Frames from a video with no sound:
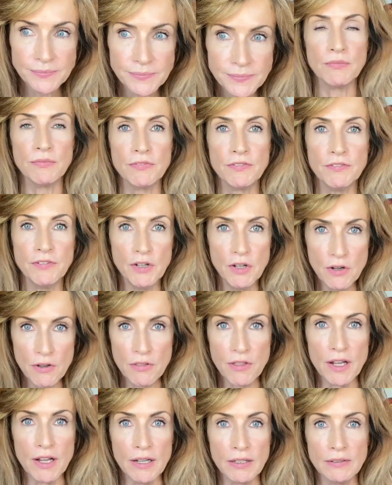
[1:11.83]

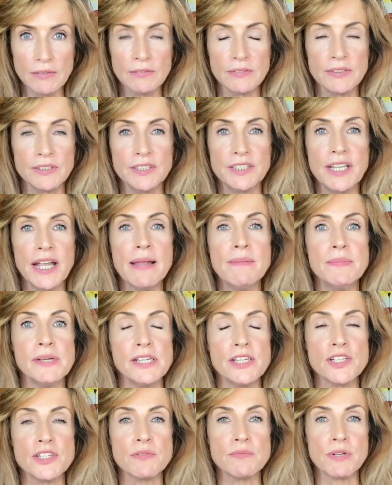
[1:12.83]
further
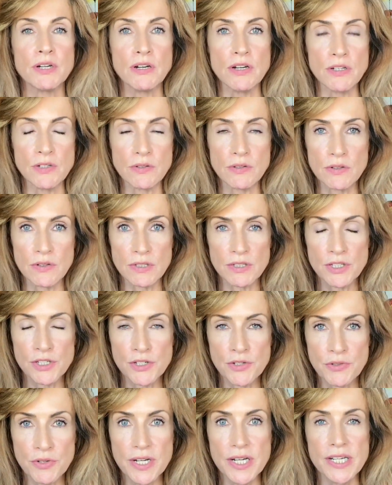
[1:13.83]
damage, because
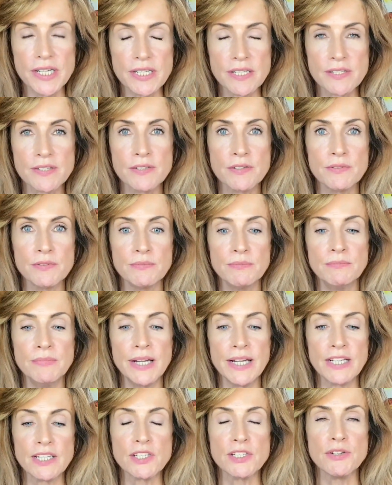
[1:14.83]
stress
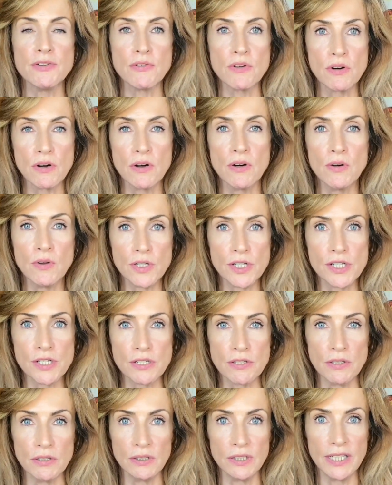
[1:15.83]
makes your
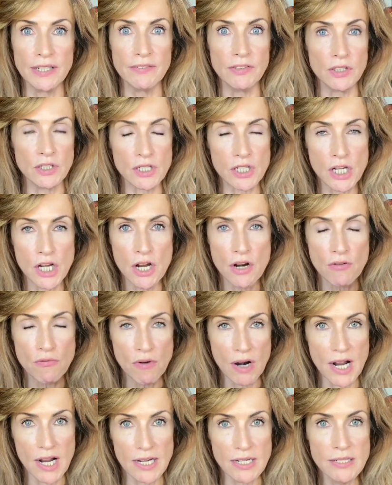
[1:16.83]
cortisol levels
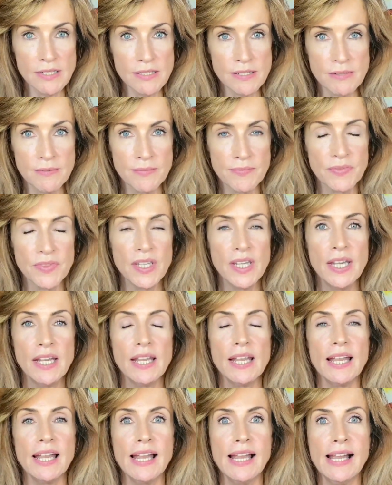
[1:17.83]
rise,
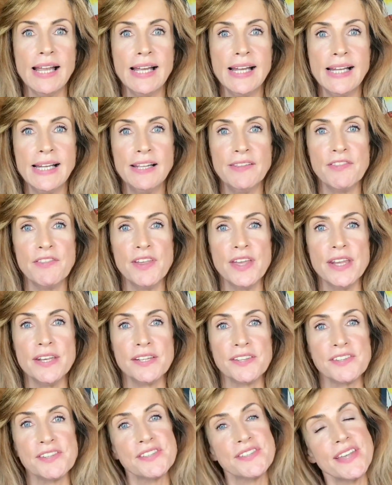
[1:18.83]
and then
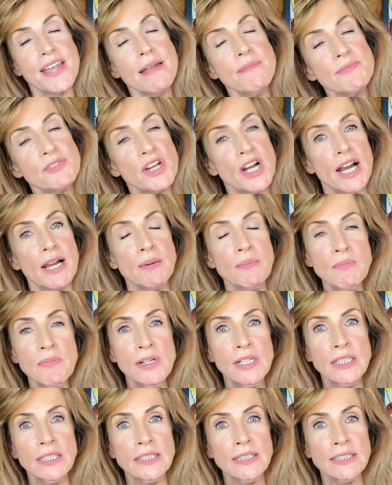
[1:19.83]
at the same time
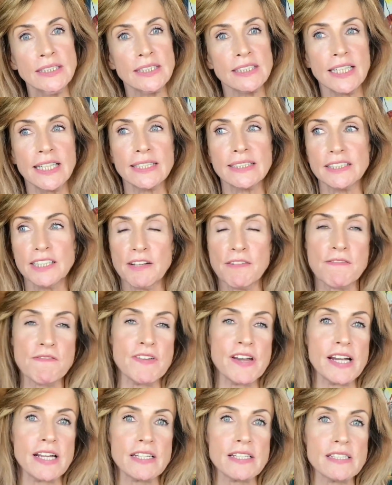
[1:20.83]
that
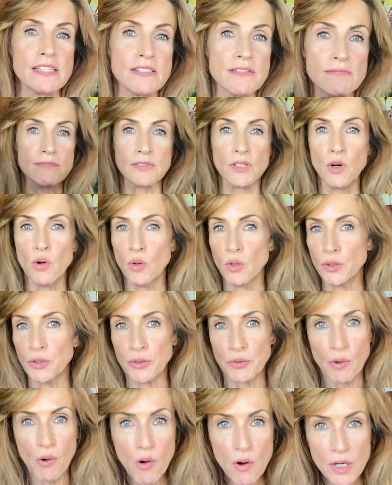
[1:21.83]
affects all
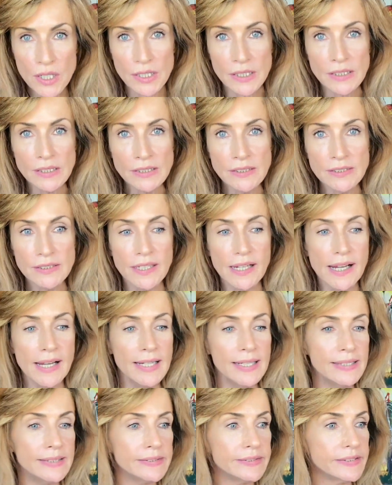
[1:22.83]
your organs,
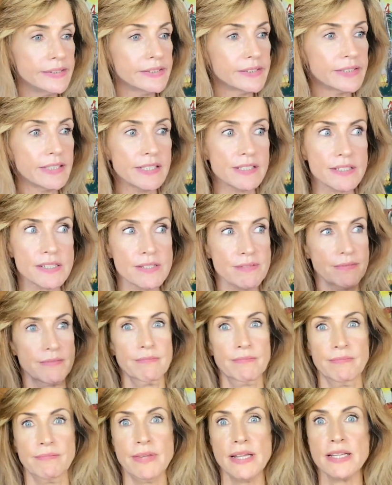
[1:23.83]
and it's this
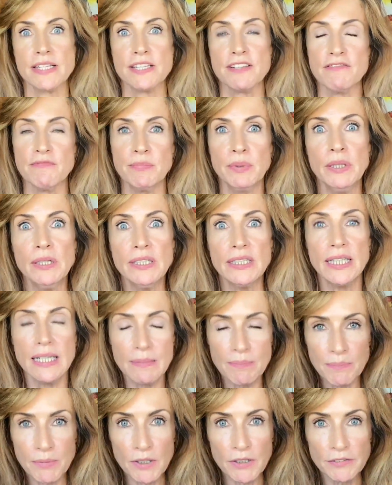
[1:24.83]
massive
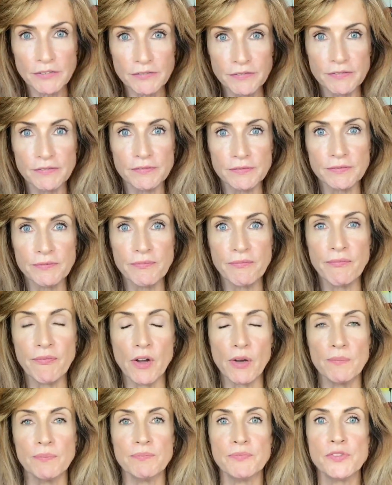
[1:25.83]
buildup of
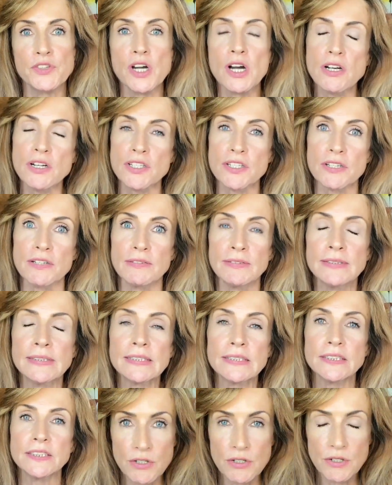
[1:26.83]
toxin.
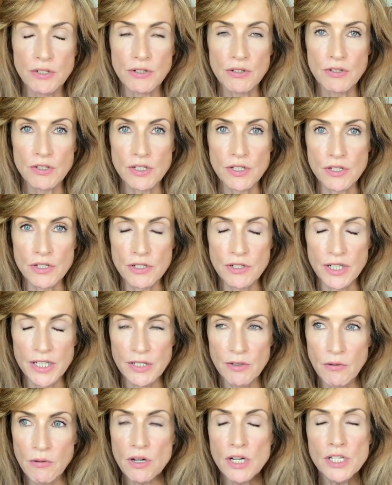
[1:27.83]
So in
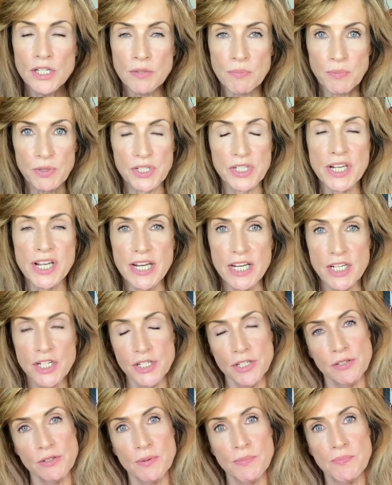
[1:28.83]
order to protect
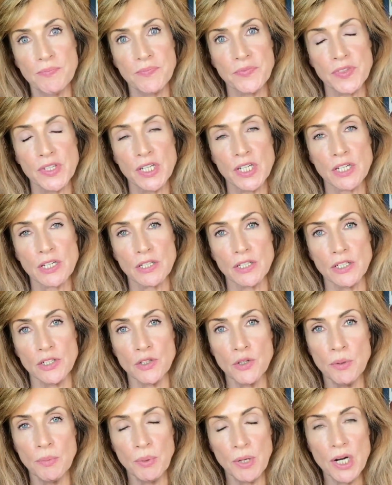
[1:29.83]
you,
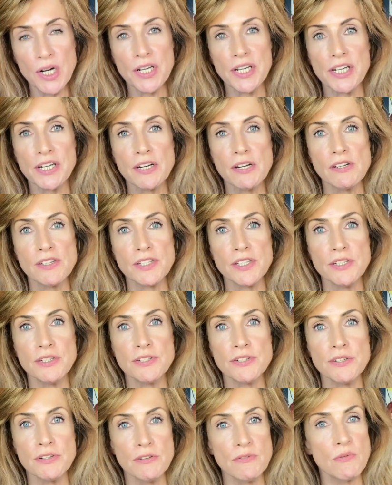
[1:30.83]
your body goes
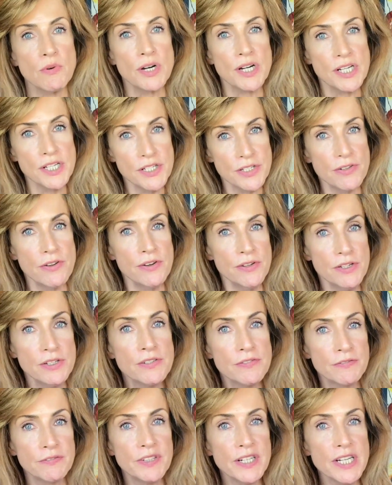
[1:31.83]
into what is known as
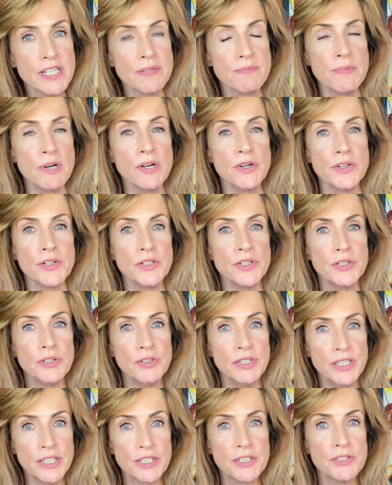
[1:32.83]
freeze mode. You
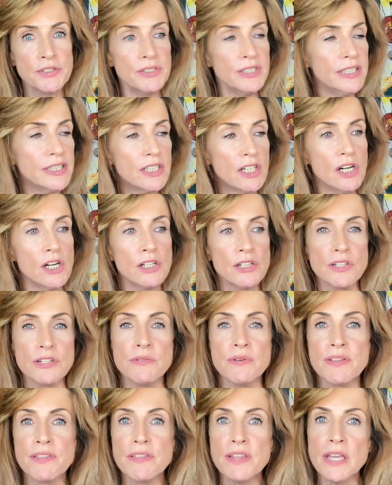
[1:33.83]
literally can't do
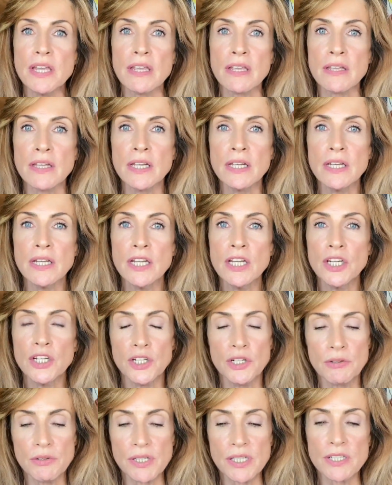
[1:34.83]
a thing.
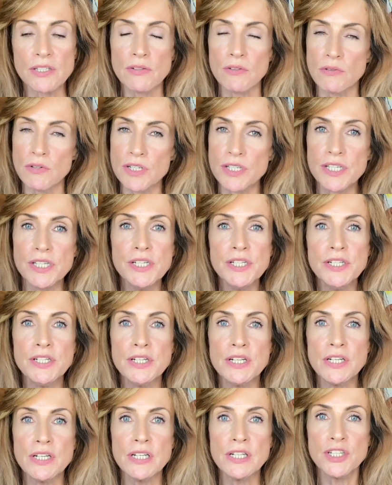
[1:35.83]
You're exhausted,
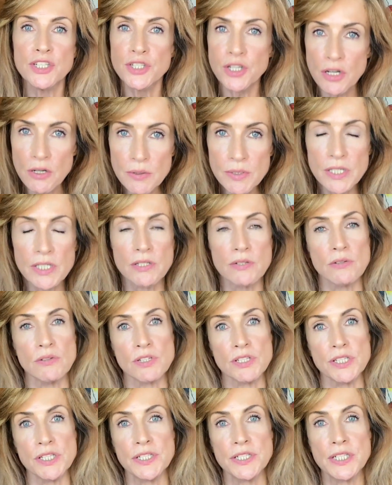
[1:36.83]
so
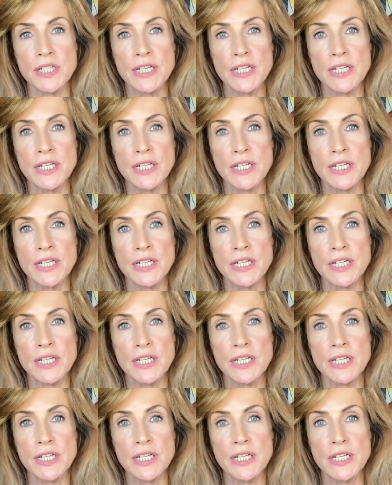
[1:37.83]
exhausted,